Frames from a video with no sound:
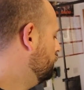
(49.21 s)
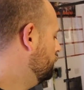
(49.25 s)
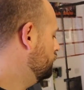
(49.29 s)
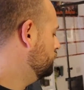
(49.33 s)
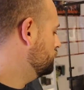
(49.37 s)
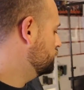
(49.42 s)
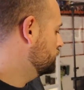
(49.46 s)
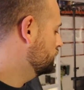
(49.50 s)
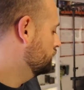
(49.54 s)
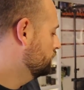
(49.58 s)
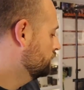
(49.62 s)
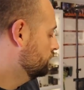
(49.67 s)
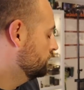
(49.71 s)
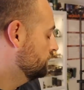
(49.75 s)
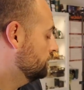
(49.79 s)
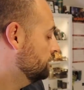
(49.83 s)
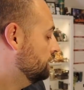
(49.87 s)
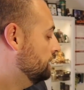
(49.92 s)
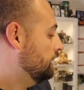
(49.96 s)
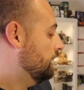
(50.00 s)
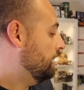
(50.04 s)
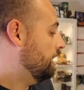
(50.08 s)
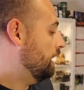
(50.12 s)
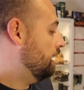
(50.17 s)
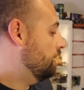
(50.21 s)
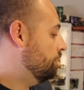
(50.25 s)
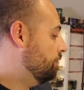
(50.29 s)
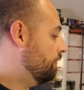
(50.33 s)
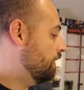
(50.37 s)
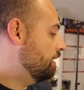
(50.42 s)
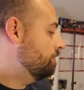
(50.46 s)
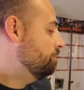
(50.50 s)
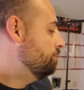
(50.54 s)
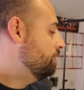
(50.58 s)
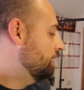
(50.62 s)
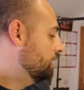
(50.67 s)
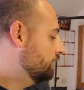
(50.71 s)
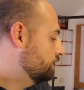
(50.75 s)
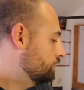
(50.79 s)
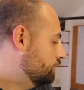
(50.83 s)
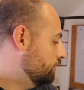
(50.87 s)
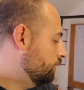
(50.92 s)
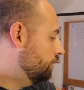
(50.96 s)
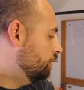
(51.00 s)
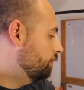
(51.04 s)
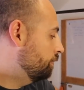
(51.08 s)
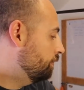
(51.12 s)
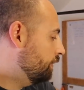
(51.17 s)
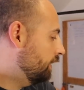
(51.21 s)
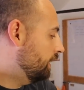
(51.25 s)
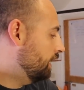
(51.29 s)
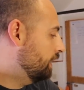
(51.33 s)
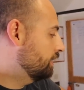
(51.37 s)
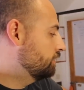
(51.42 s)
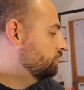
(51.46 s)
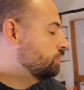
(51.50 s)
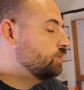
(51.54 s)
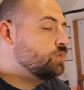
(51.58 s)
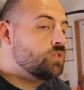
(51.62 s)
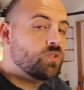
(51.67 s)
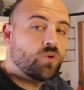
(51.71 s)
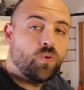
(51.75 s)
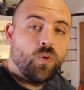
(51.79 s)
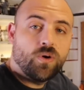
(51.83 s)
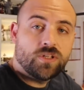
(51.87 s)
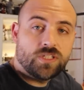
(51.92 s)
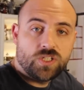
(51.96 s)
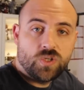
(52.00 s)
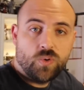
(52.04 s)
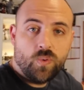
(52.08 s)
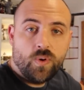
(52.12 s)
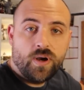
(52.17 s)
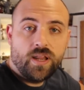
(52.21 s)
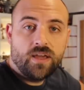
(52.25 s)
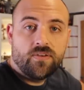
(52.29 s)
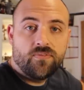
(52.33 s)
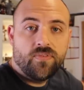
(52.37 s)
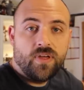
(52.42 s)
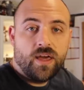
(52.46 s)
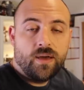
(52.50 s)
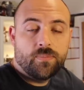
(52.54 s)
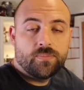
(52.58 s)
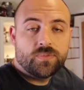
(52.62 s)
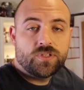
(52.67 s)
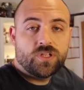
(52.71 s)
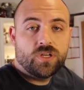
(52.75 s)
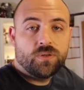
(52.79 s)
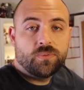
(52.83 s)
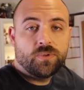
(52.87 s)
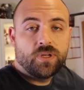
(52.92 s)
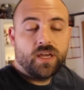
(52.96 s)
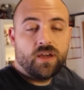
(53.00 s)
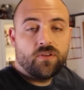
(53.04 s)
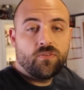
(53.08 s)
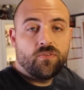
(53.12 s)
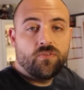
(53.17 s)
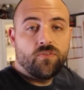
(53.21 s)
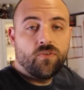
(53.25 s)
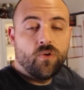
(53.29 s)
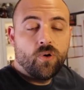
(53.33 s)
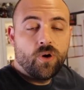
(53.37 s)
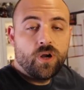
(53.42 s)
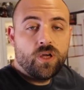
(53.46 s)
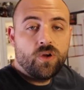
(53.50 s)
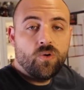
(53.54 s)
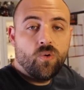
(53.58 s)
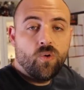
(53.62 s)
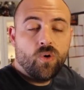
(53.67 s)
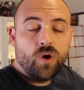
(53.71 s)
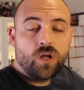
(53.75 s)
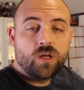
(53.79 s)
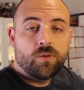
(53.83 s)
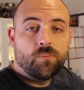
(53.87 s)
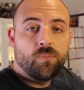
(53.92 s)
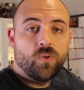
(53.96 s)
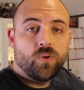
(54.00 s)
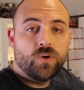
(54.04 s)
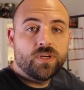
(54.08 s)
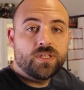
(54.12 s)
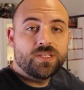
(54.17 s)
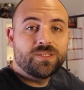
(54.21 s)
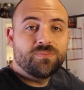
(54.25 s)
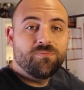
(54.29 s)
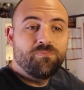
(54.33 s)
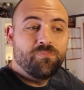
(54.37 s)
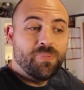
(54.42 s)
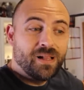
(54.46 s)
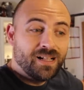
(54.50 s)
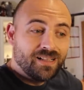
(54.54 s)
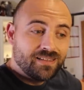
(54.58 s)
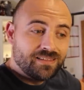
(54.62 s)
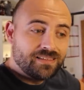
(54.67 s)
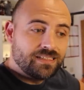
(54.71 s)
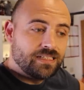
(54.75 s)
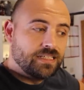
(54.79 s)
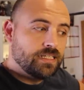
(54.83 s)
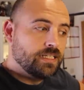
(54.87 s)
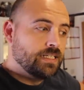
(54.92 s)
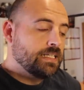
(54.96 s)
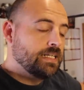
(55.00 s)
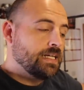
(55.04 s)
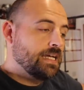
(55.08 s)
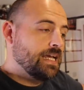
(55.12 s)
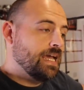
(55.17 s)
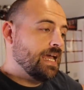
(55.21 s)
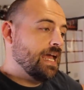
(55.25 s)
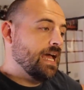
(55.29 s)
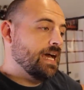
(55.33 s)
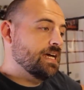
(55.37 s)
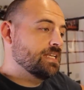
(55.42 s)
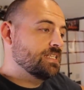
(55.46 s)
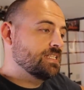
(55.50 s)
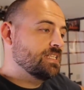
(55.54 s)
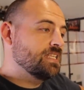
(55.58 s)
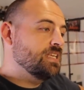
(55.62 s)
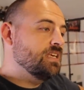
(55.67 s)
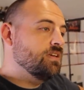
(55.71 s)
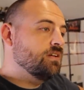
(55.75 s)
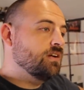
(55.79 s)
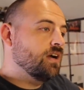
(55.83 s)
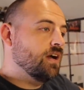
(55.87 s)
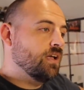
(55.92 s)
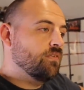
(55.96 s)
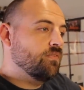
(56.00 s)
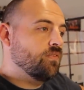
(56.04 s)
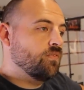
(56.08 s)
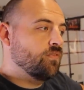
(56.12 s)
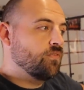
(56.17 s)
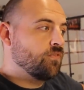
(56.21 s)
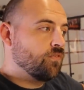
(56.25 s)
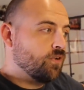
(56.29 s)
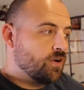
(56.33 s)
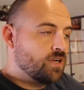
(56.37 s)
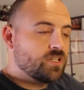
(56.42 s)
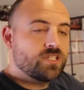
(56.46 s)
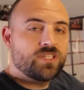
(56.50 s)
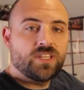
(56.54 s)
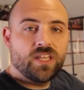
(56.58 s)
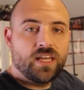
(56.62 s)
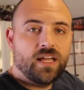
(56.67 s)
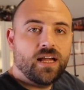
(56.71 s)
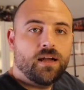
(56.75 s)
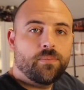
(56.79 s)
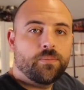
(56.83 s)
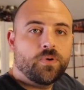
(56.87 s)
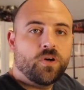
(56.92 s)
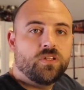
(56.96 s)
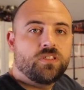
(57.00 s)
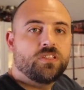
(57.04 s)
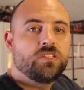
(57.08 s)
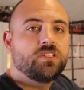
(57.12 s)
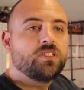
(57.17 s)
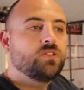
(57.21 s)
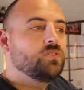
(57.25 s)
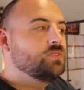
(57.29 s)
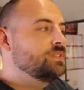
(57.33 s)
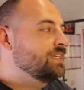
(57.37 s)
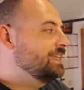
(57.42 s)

boys and, and build up uh, two squads of twenty of them. So I'm going to get forty orc boys built uh, as the kind of first thing I'm going to do